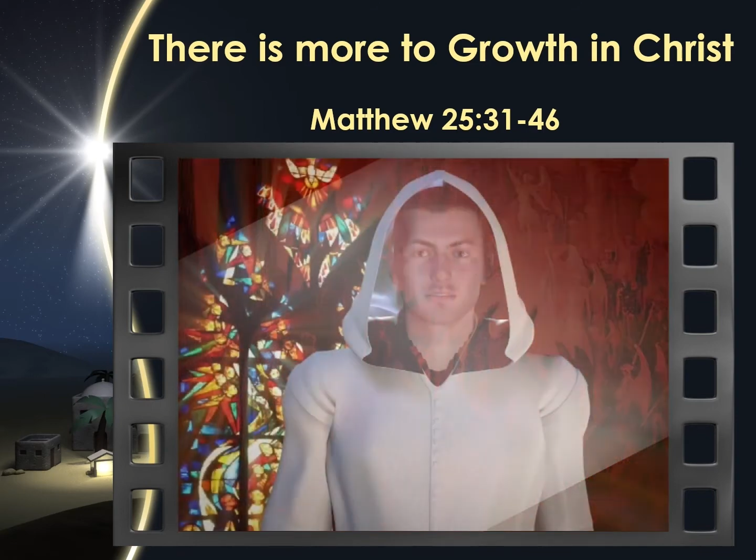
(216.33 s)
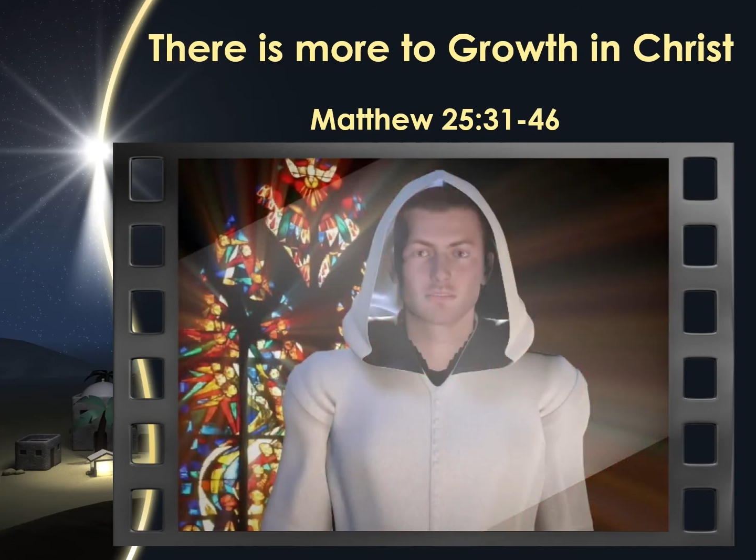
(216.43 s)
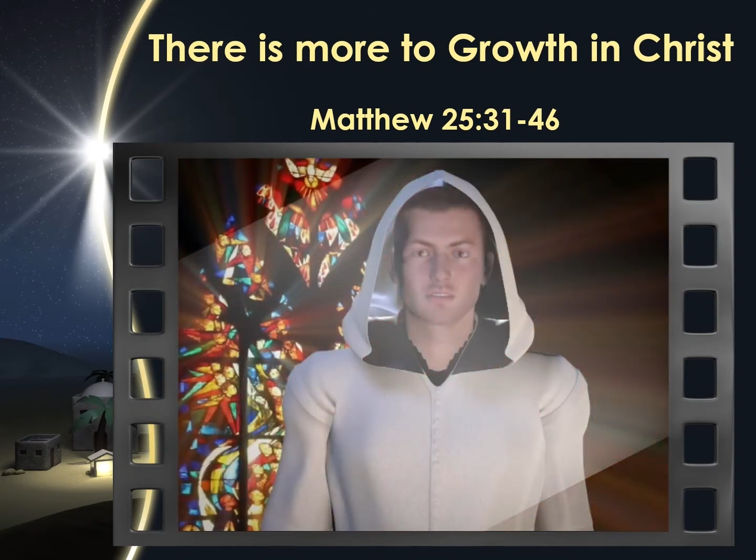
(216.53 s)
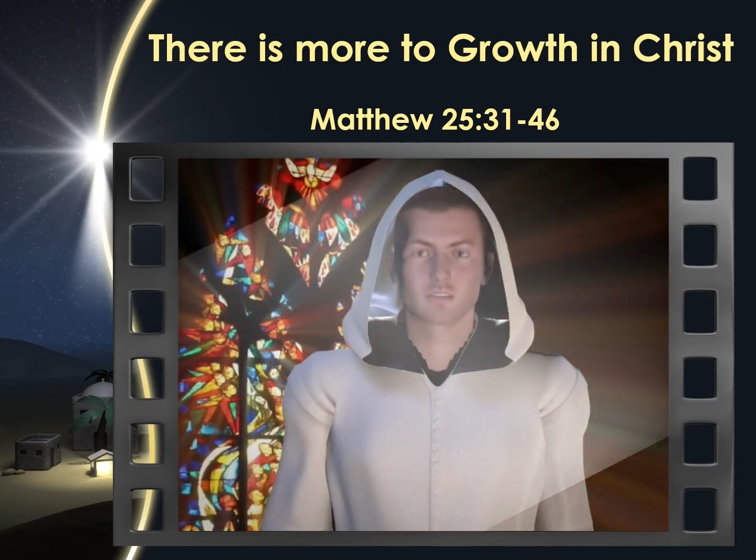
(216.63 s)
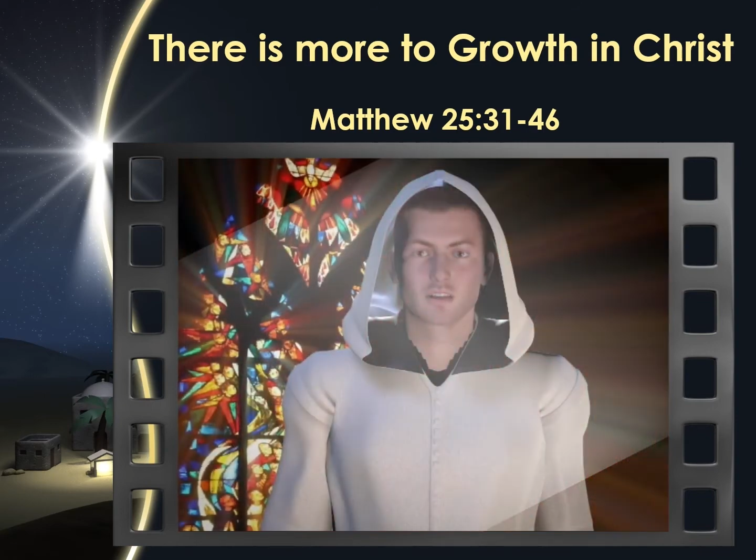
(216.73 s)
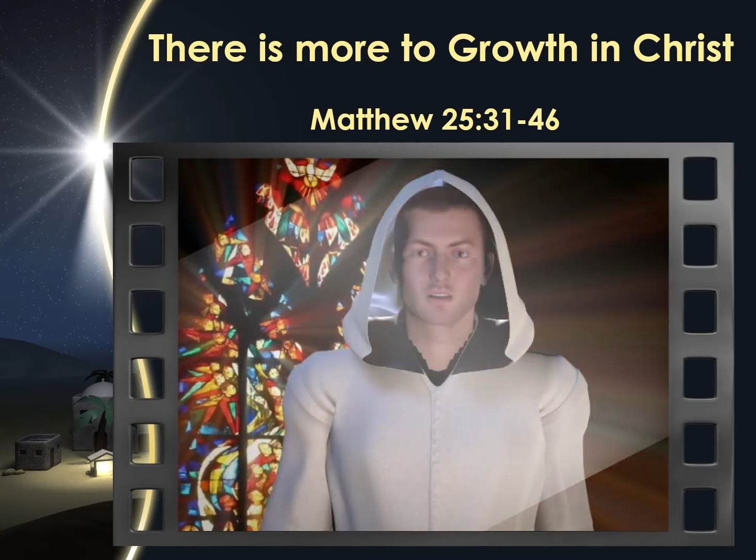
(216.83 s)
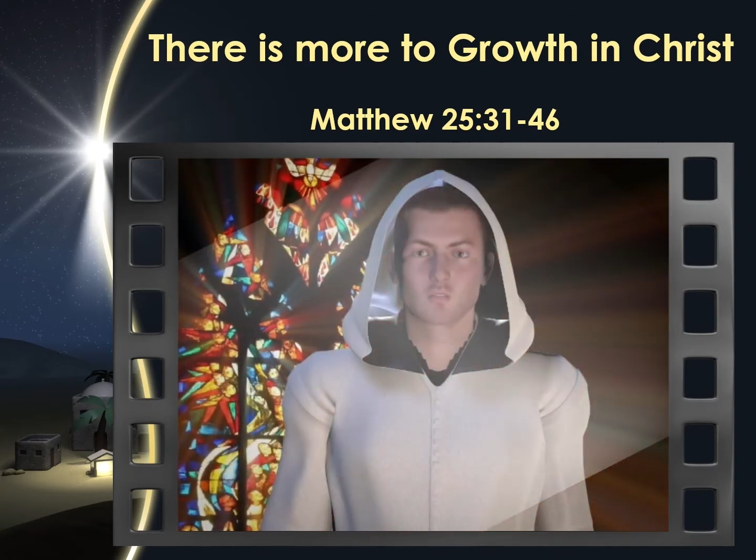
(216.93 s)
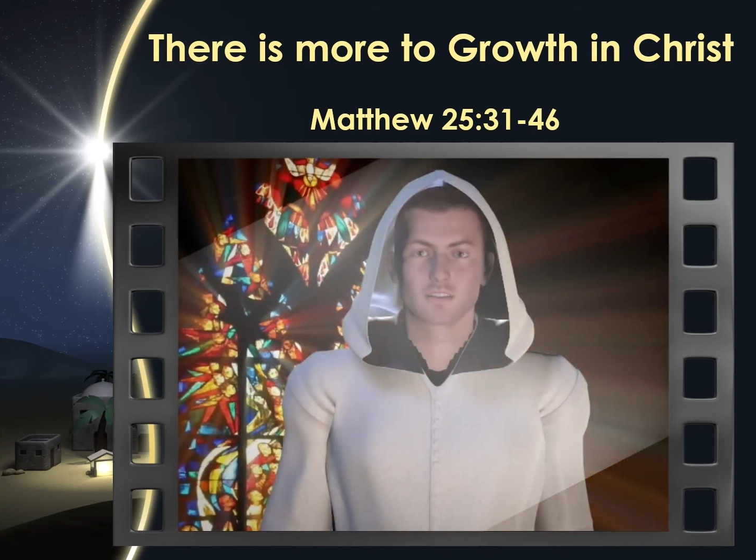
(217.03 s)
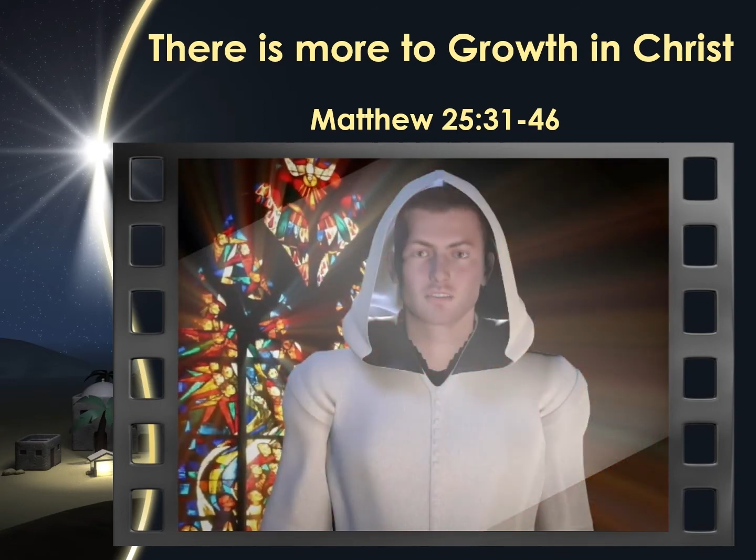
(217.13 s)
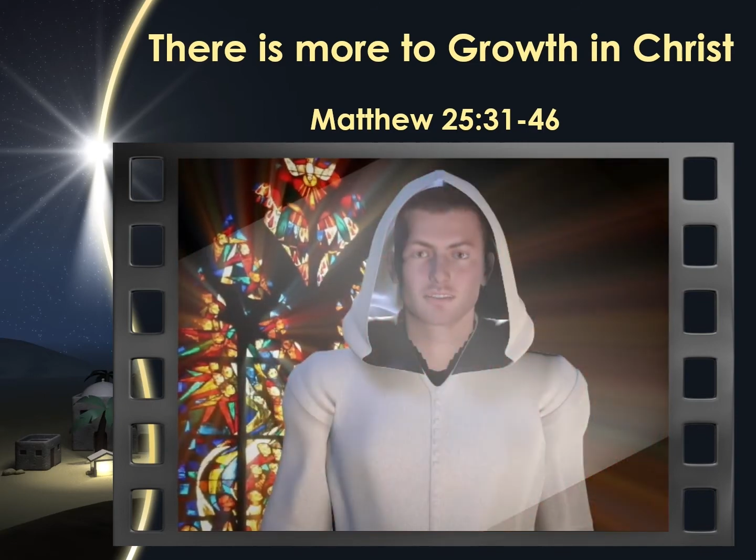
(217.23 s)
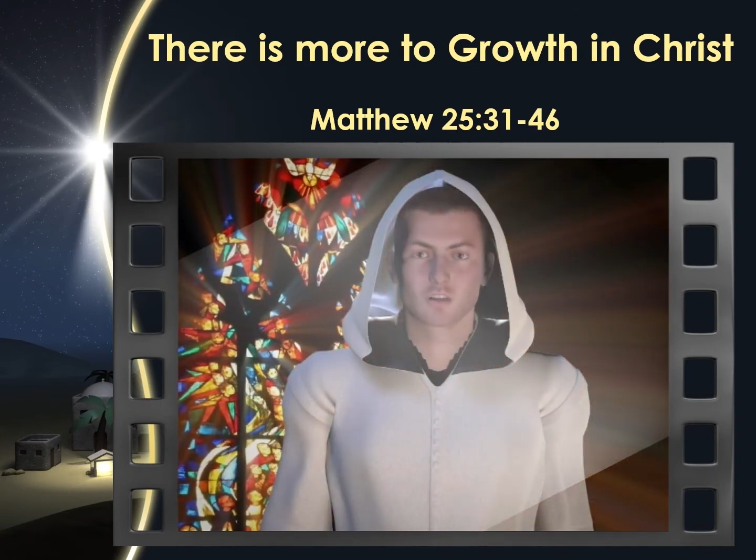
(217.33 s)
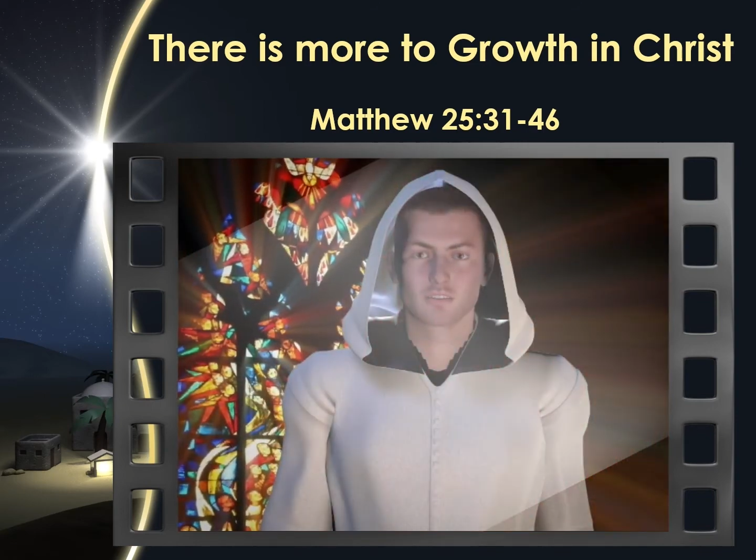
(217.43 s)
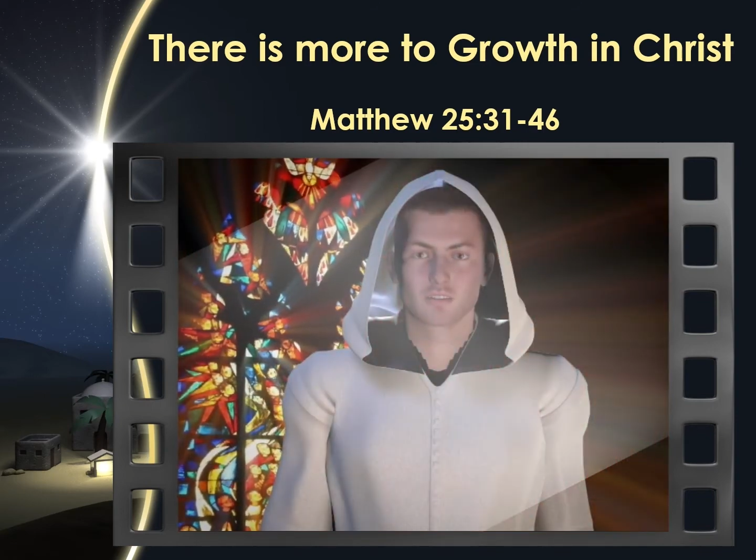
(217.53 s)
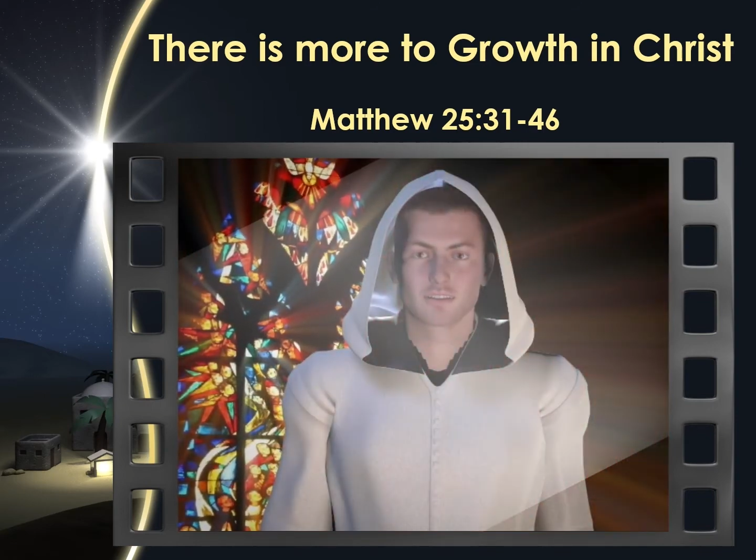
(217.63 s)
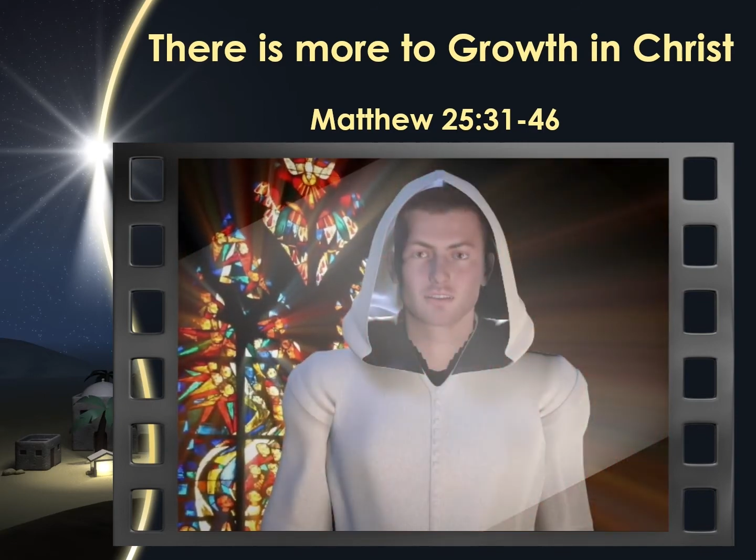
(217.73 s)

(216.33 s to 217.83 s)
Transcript: For I was an hungered,